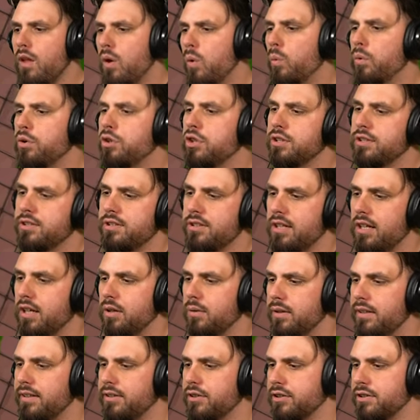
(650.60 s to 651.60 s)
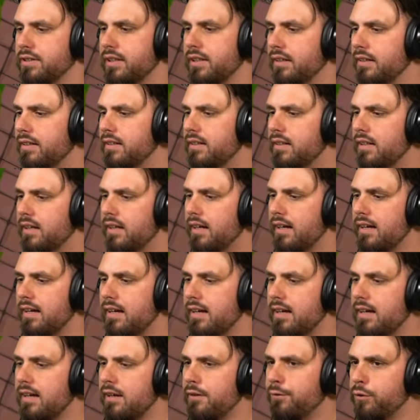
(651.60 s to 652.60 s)
which is you know interesting.
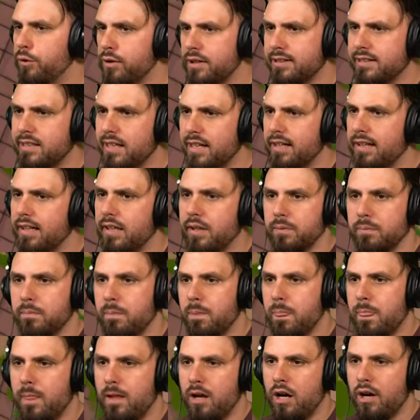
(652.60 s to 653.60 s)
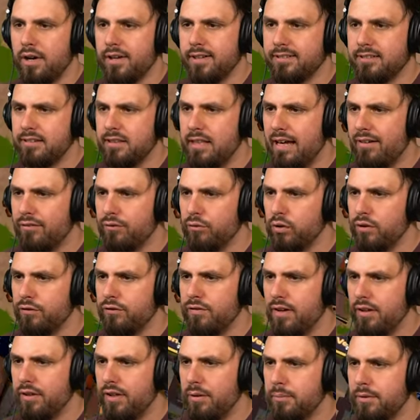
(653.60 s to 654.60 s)
Uh, food is kind of low. Honestly, I haven't really
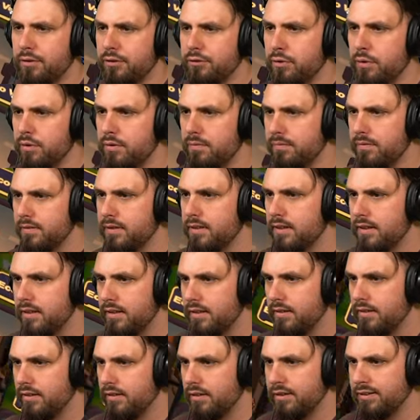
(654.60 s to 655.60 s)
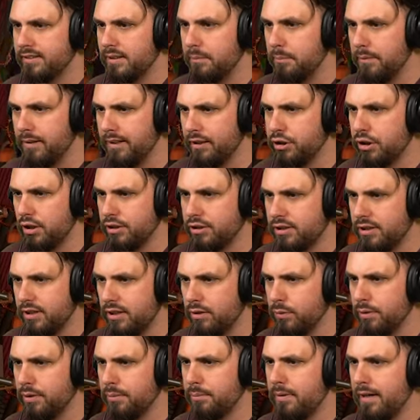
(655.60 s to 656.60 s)
found that much food. There's some milkshakes
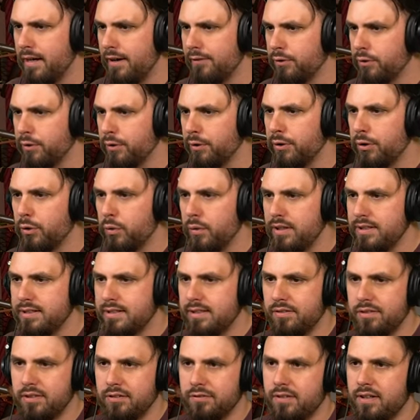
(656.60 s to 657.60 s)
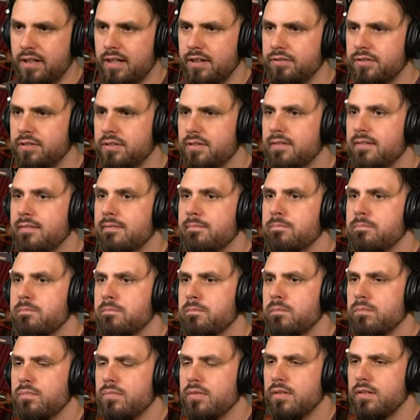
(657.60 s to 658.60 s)
here we can buy for 375.
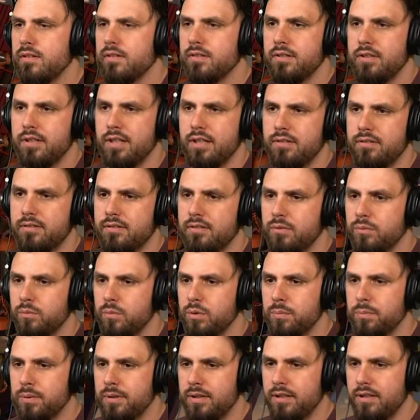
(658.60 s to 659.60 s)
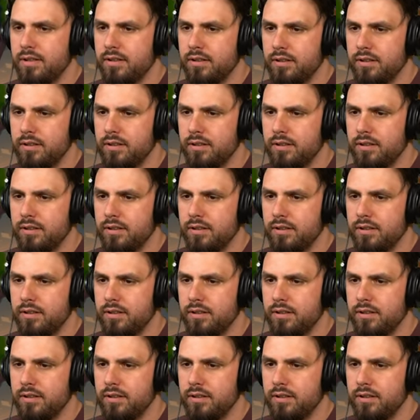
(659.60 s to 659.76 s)
Yeah, would be